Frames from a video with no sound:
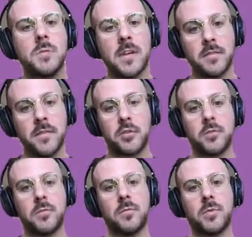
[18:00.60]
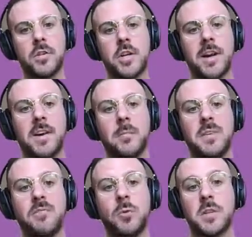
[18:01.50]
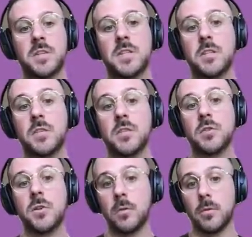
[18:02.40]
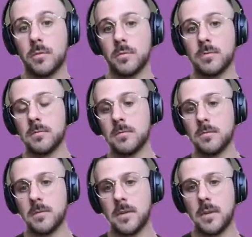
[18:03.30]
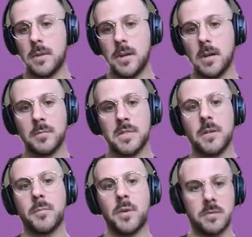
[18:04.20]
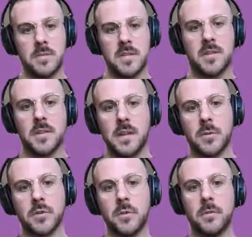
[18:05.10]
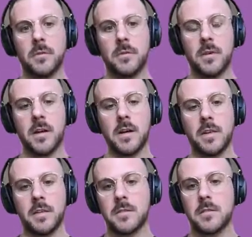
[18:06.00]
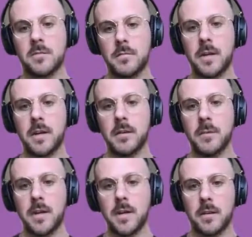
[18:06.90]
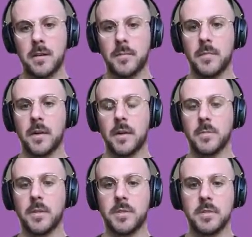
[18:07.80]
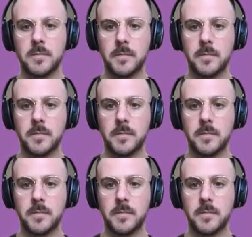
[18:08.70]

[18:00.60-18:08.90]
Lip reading: beneficial for the child before 6 years old? Someone said that they were told this by another person.